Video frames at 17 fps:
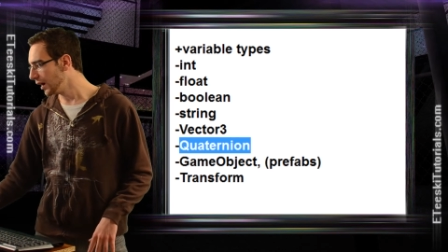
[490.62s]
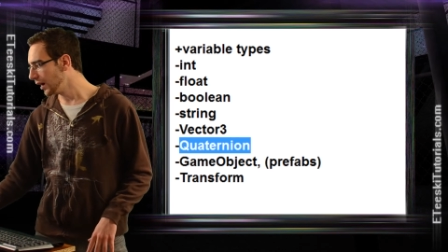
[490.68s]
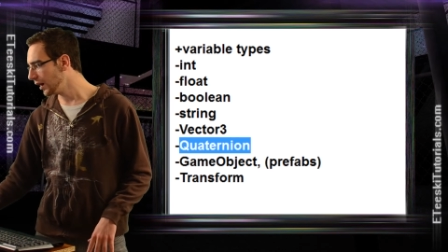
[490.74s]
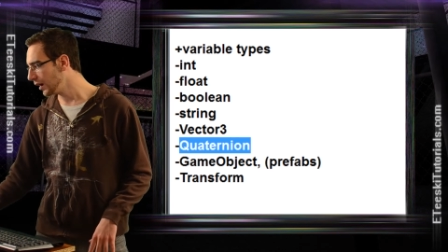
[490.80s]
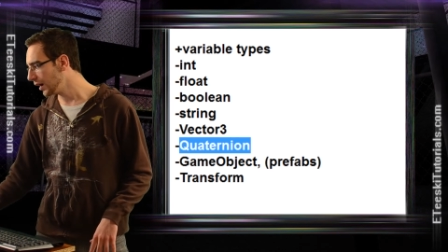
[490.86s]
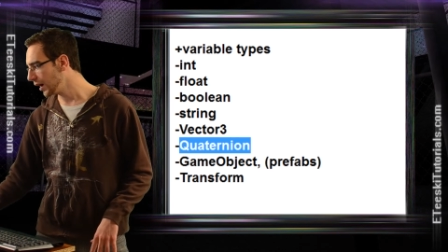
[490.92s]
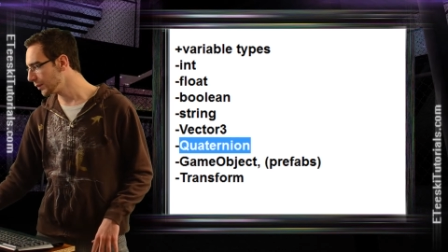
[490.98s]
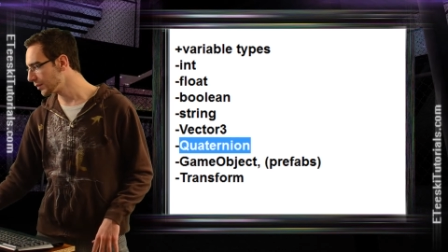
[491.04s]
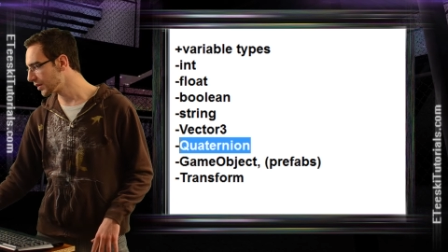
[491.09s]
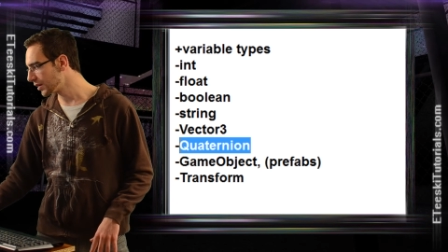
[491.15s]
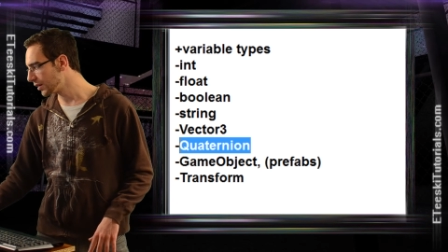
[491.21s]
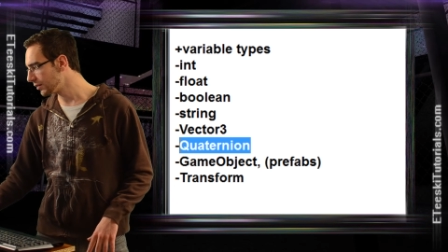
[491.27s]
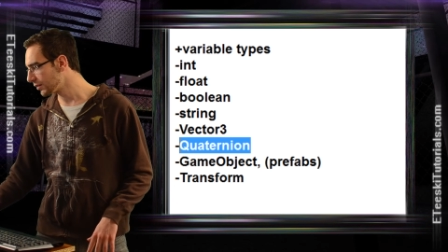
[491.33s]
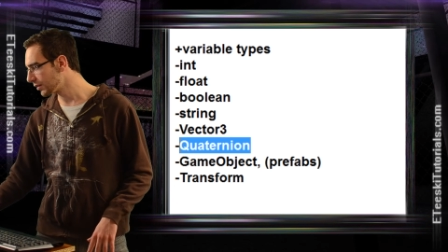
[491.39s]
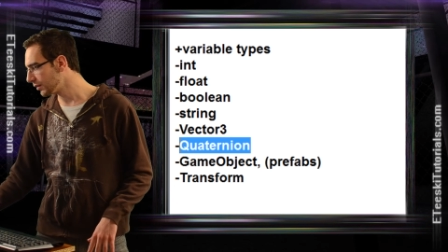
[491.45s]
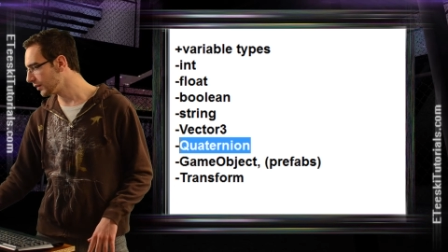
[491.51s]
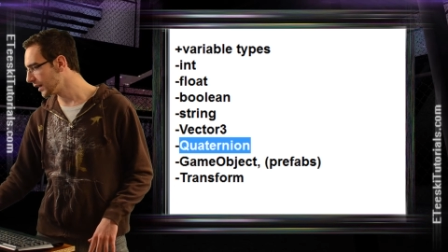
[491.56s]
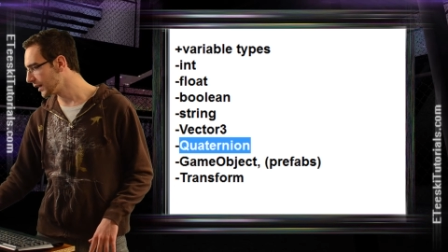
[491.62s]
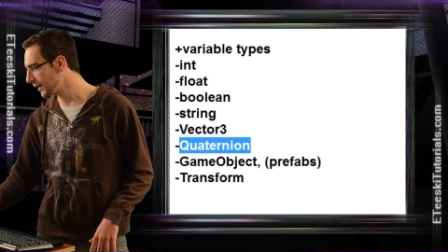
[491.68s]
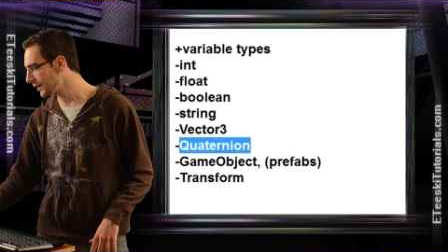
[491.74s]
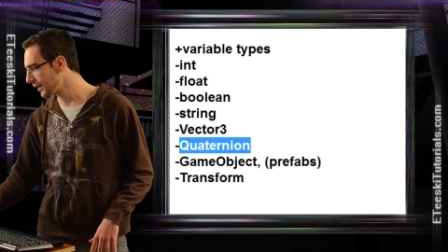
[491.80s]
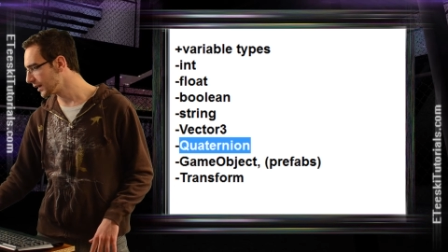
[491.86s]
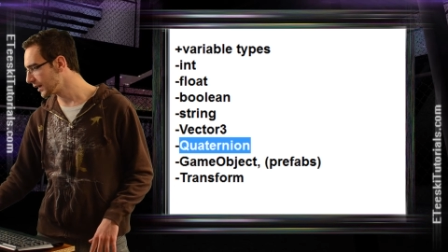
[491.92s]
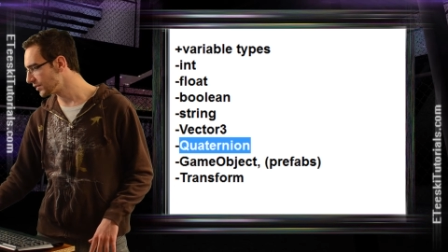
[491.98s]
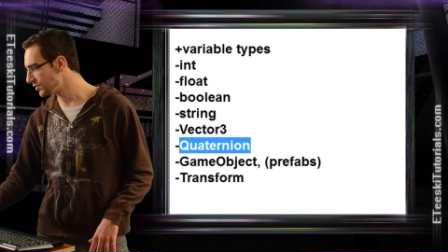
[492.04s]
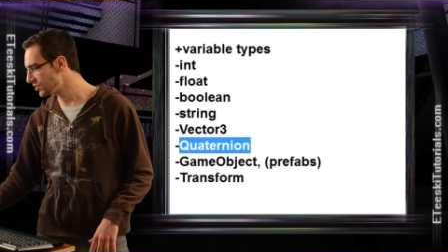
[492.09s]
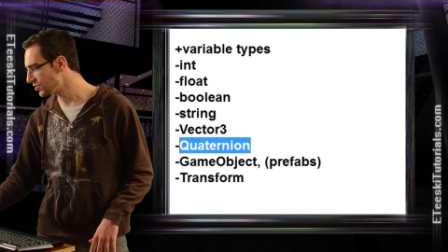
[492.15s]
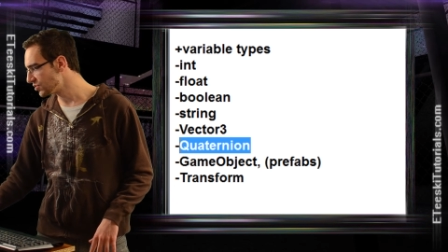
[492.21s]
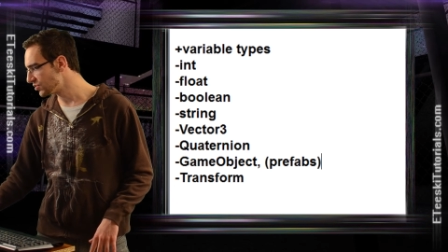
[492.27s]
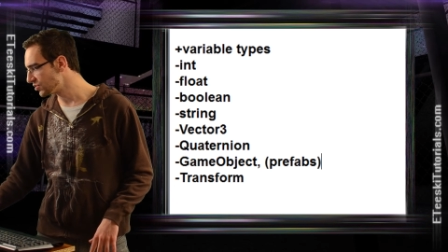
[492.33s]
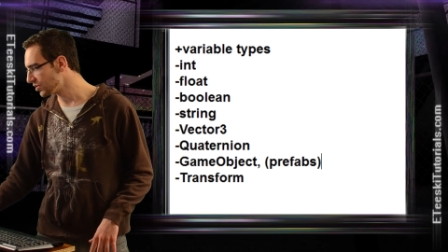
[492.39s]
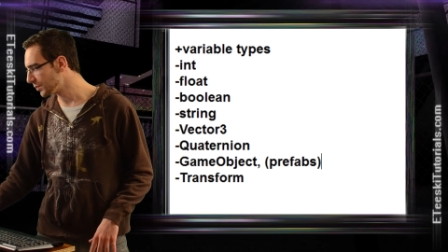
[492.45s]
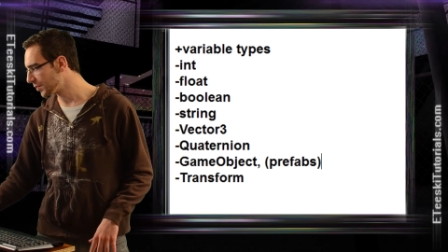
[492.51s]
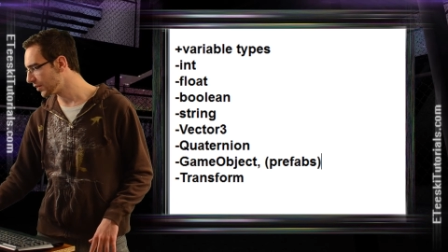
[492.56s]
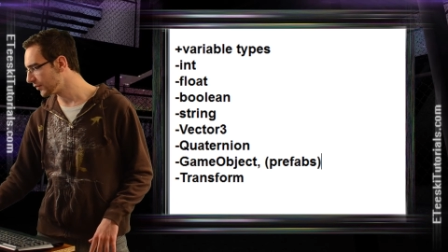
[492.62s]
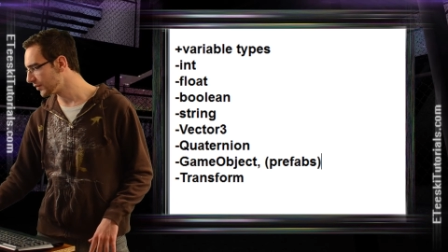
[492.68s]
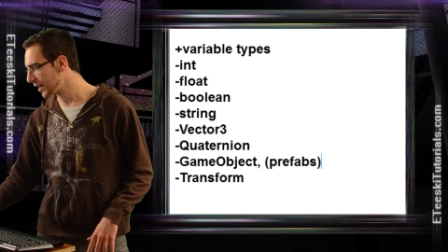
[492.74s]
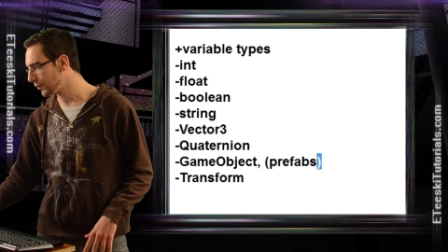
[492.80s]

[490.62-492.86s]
Uh, I'm going to go ahead and just jump over